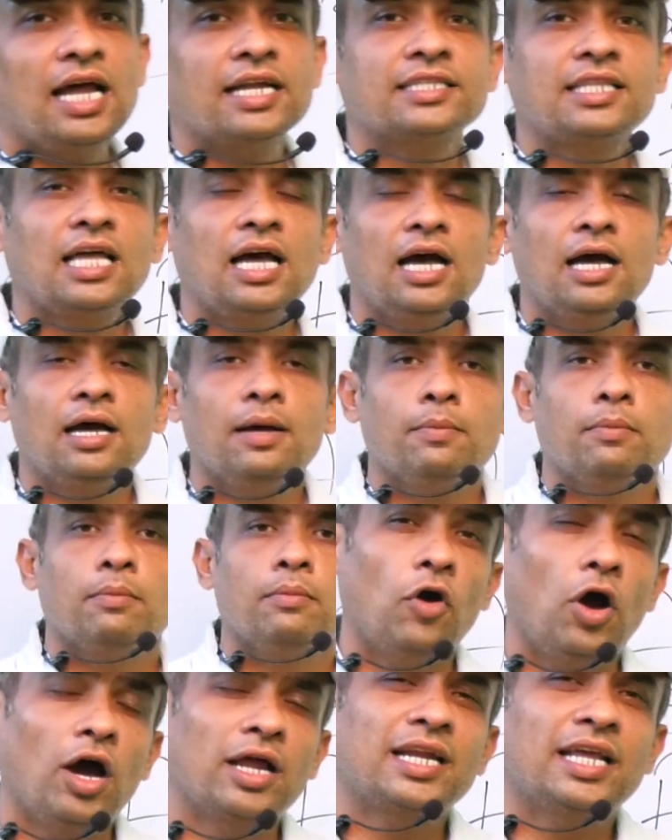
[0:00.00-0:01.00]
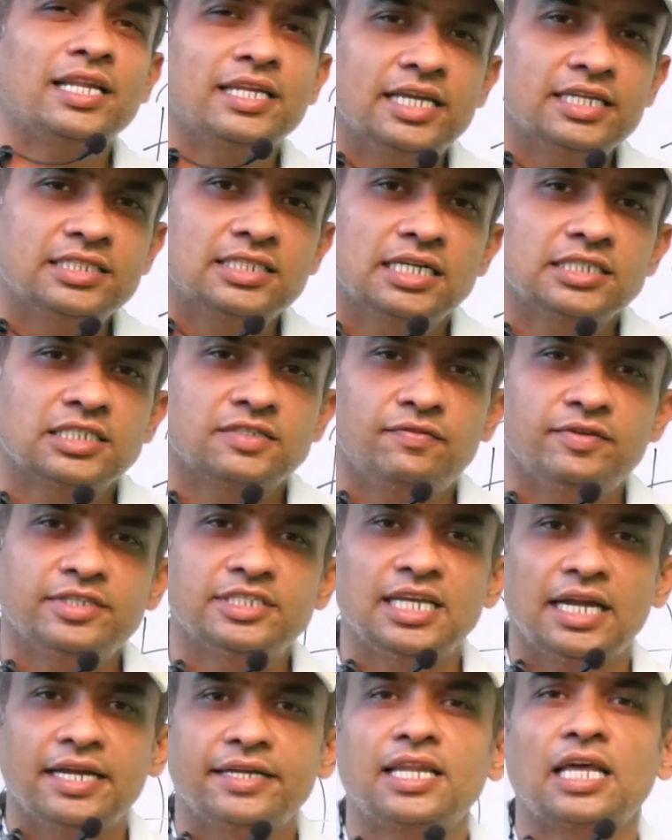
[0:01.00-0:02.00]
are the foreign agents
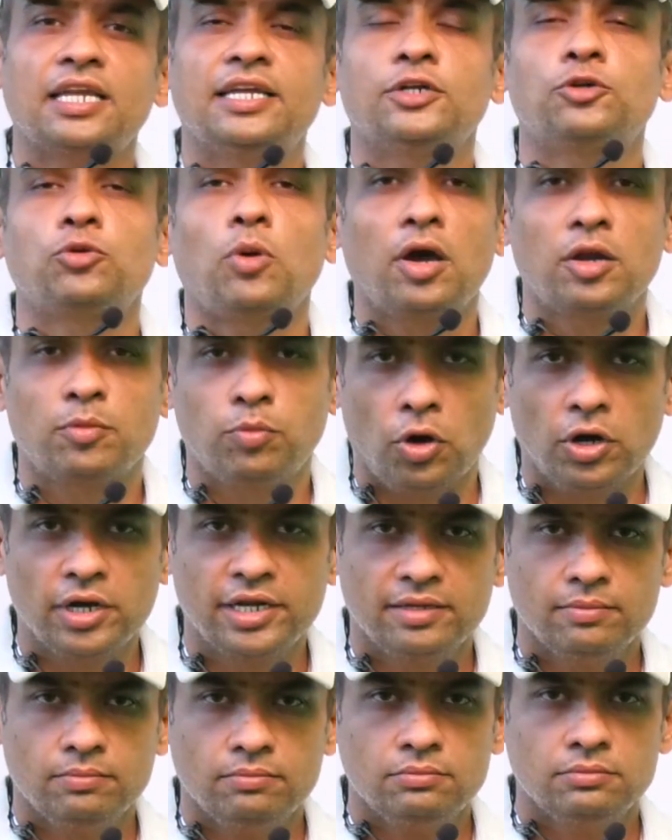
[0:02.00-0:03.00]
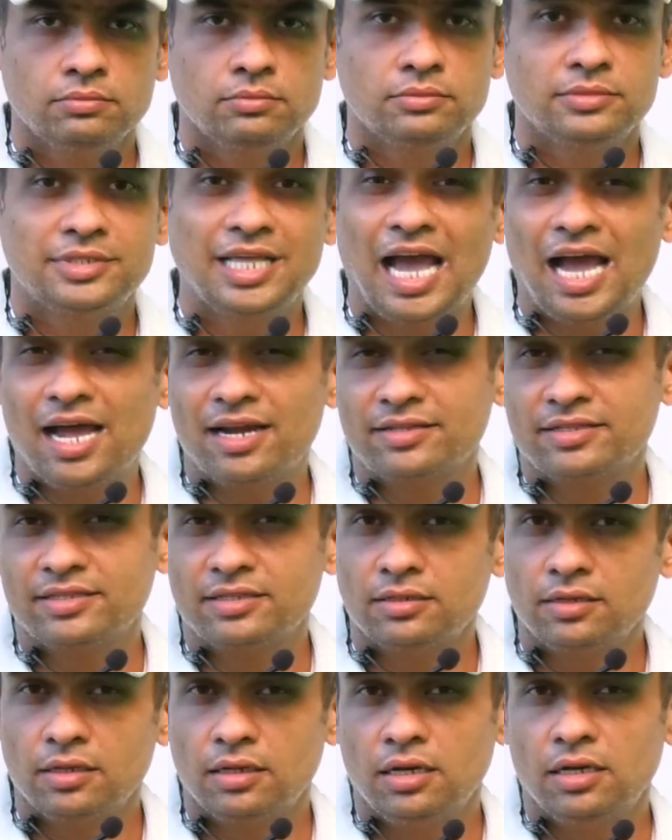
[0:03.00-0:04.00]
which enter into our body. They
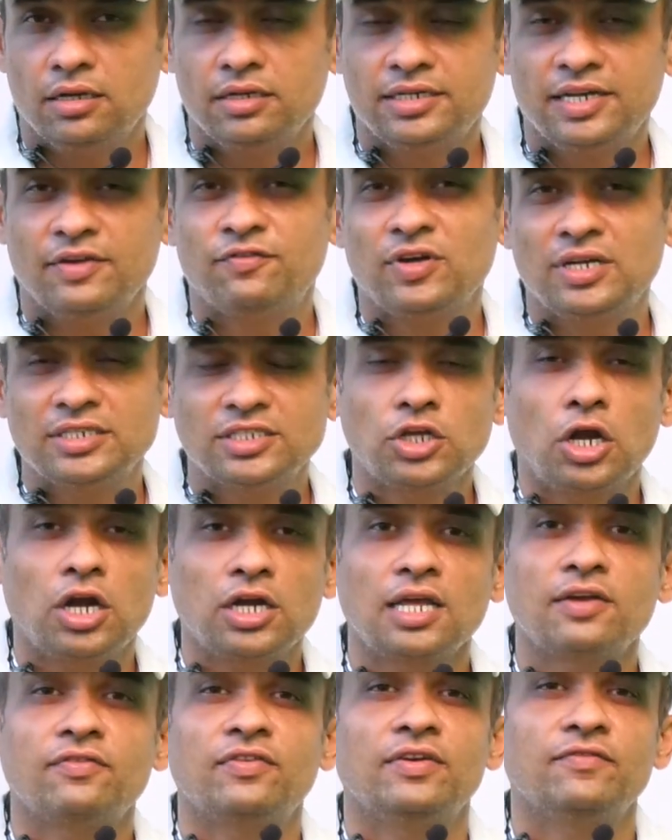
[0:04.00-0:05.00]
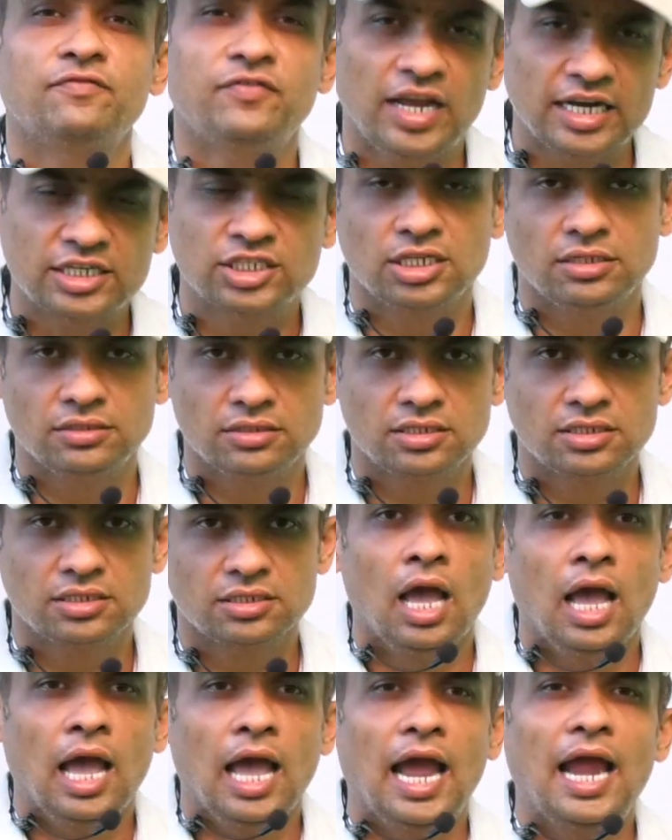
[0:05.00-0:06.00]
are different sort of
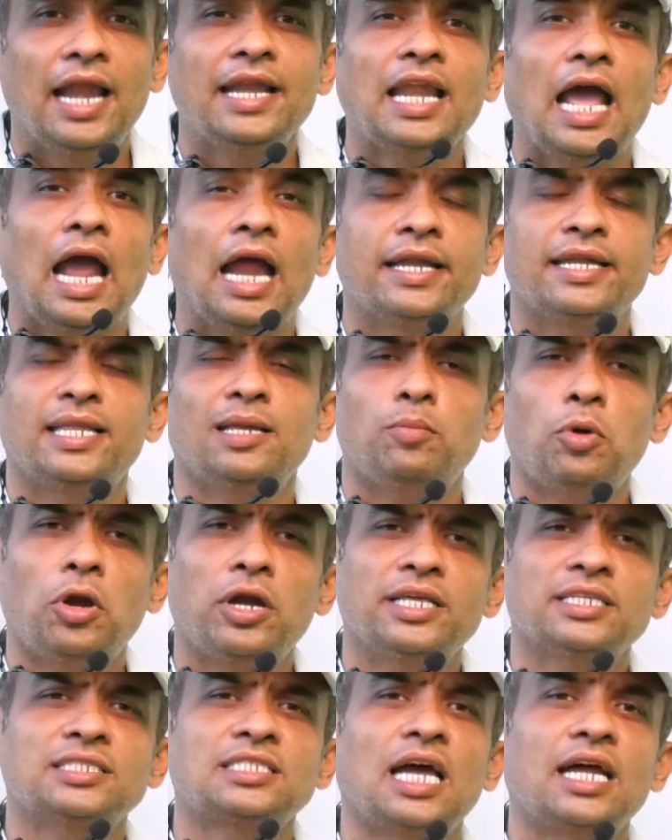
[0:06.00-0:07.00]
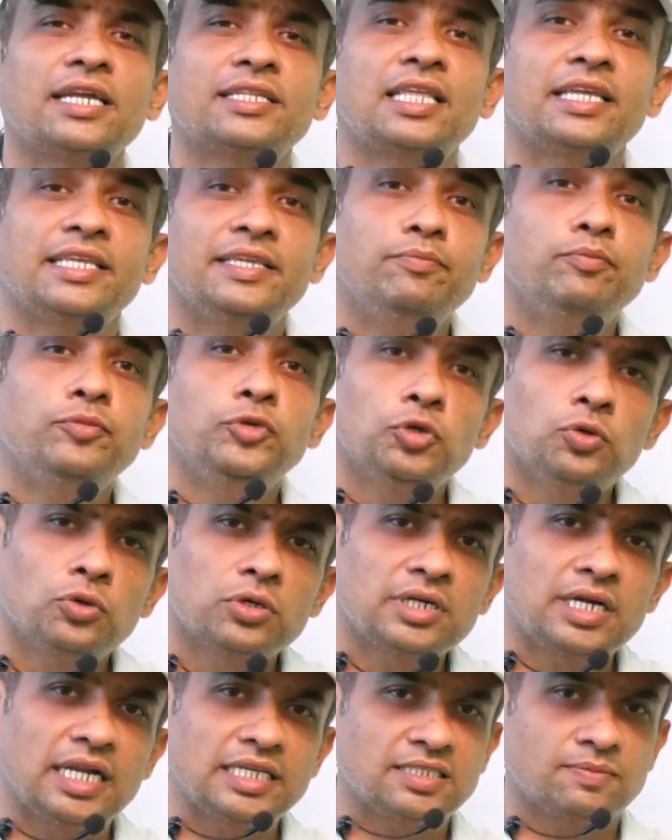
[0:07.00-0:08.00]
infections. And antibodies are the
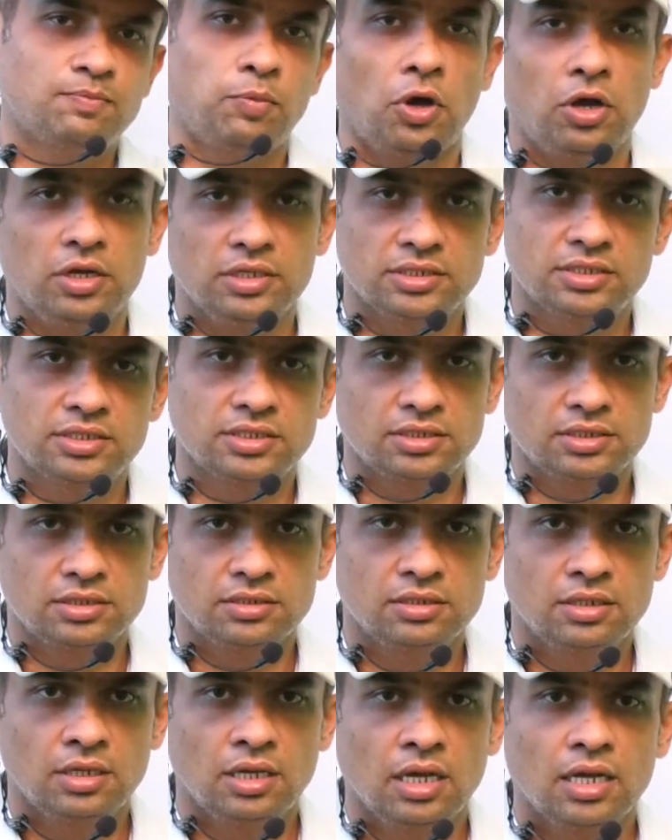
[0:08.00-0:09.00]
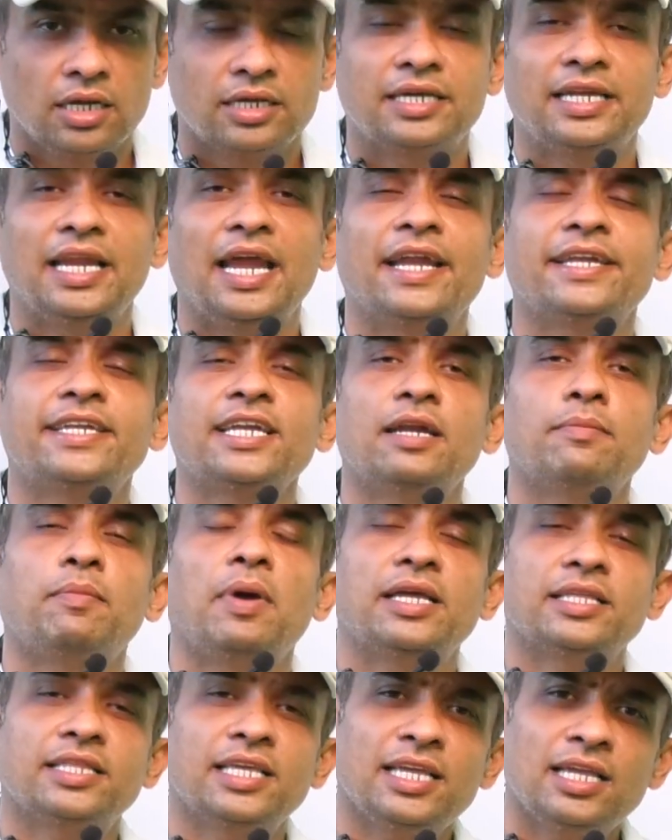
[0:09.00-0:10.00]
immune response created
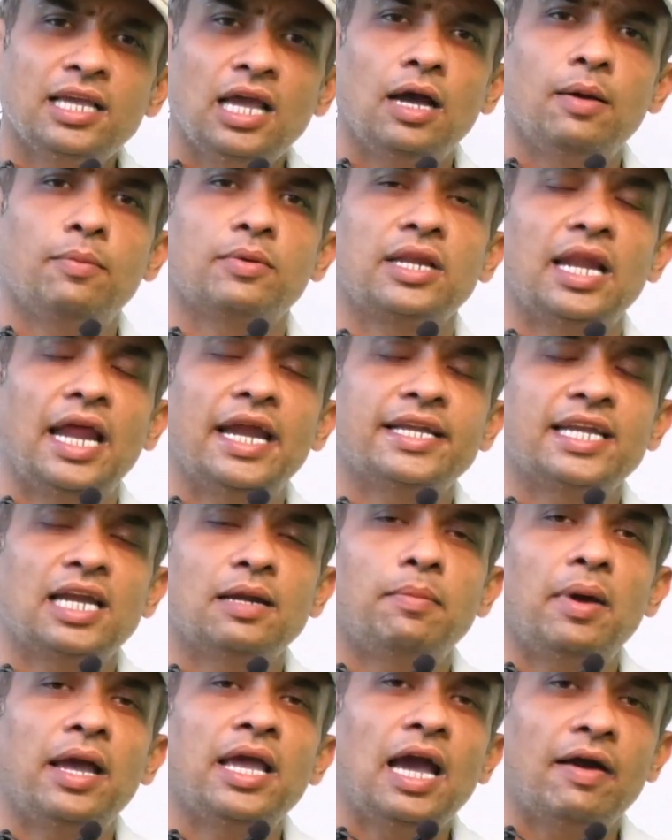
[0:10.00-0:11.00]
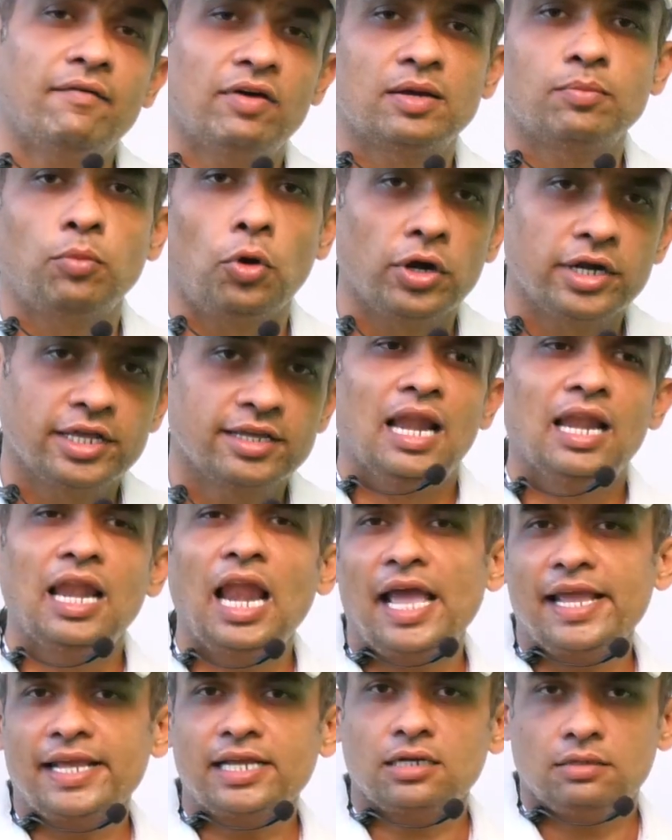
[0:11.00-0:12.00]
by our body.
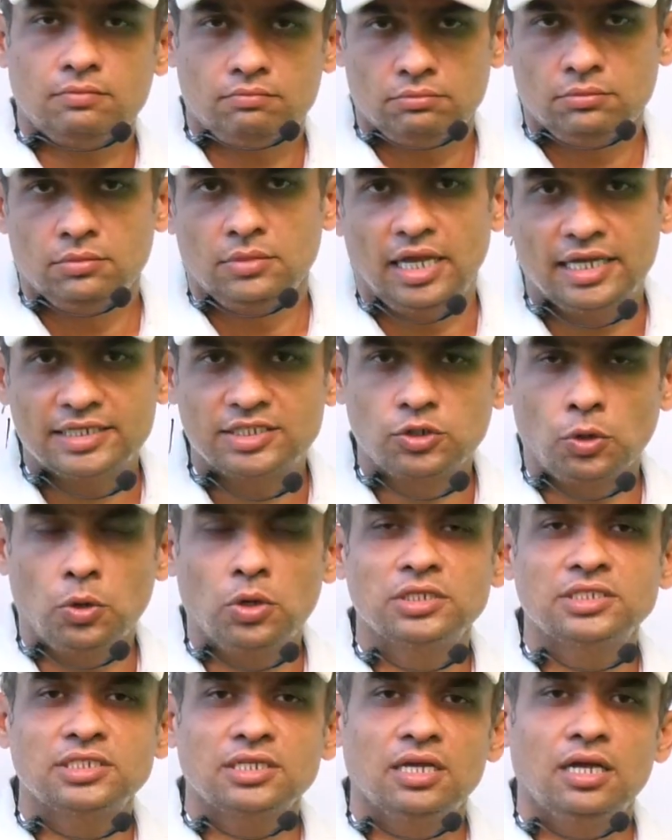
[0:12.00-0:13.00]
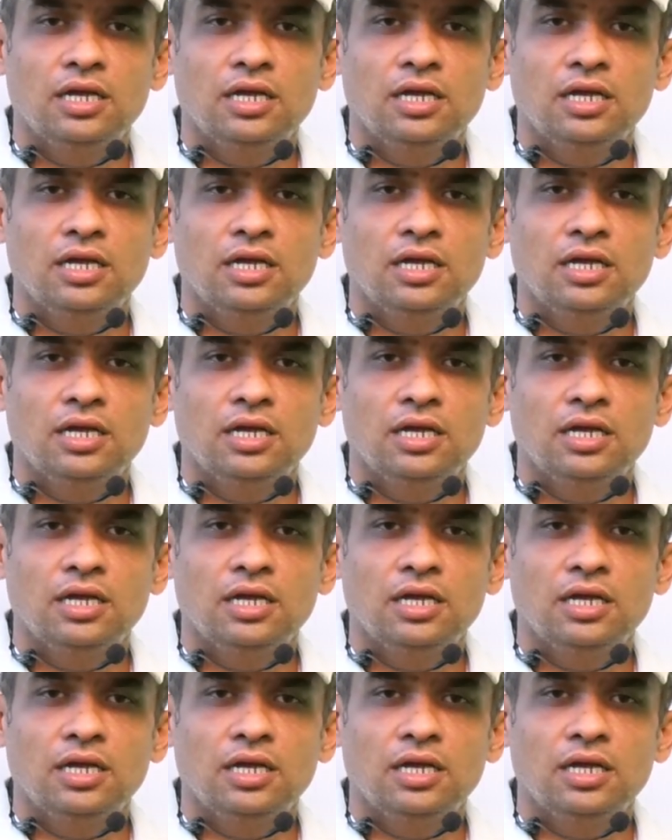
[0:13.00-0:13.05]
Like a soldier,